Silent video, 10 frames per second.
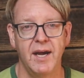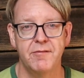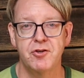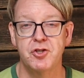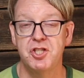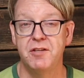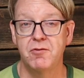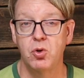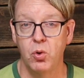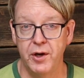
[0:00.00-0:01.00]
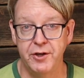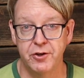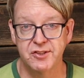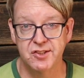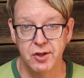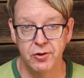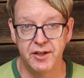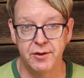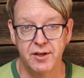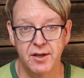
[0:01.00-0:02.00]
after Chief Coiner
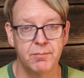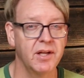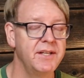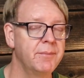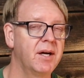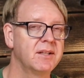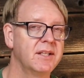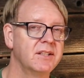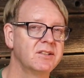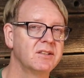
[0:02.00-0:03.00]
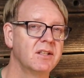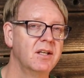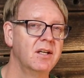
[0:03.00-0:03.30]
Snowden complained about this,